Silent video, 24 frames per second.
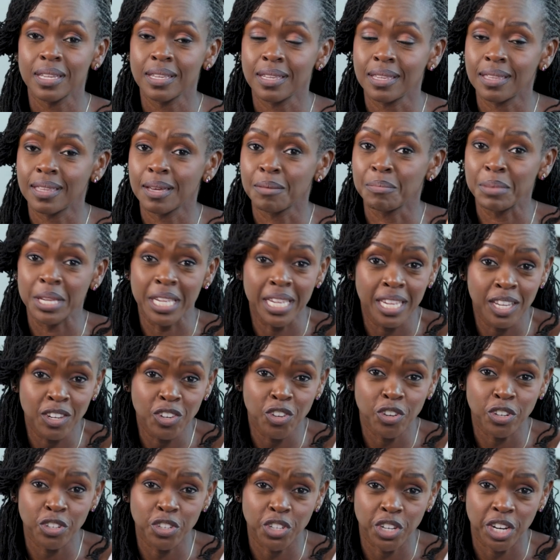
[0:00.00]
either begin
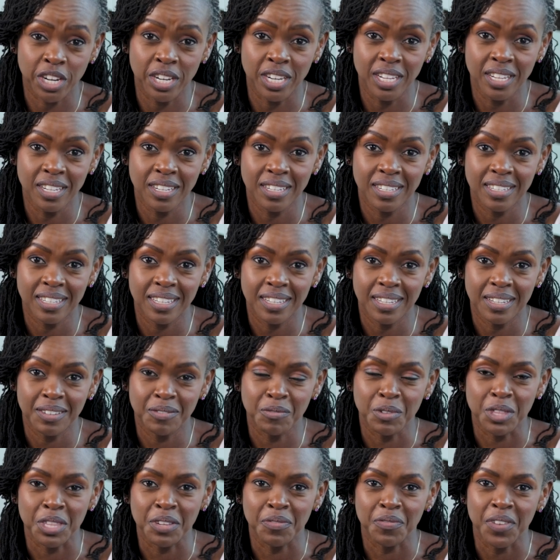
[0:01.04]
your journey
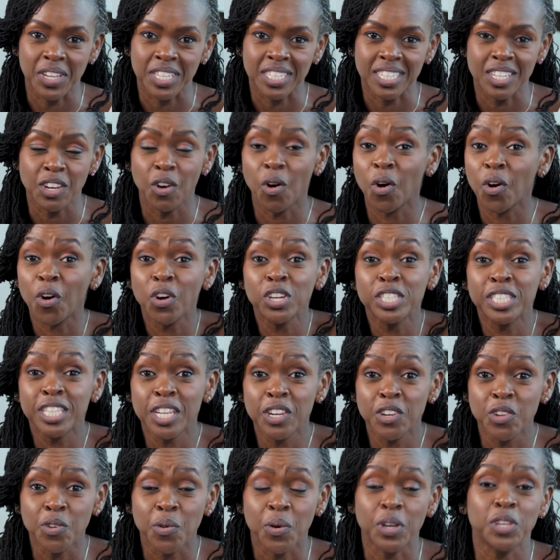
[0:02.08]
with investing or
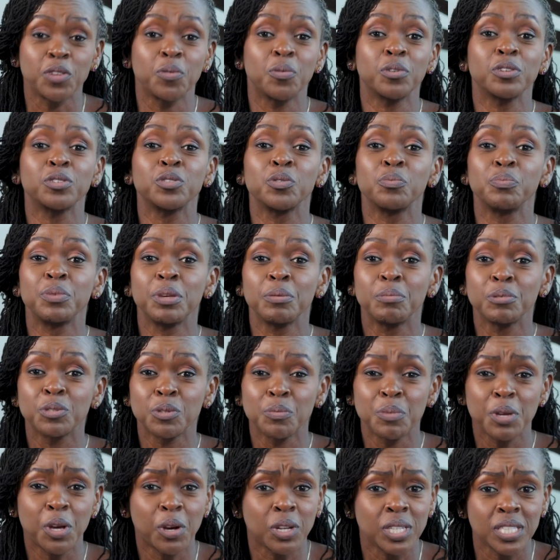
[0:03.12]
continue, and you want to be able to
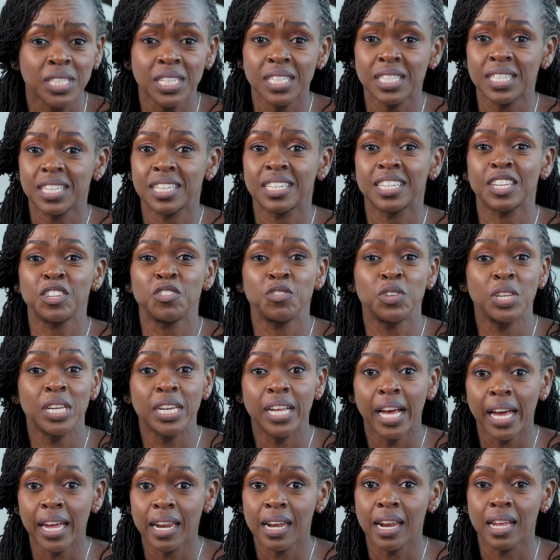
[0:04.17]
be consistent and you need
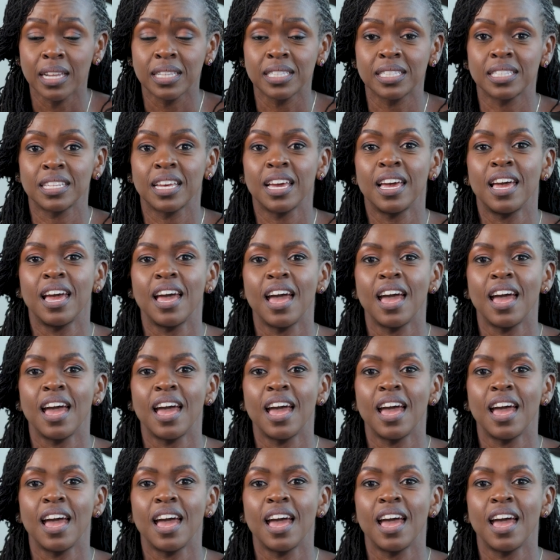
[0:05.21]
guidance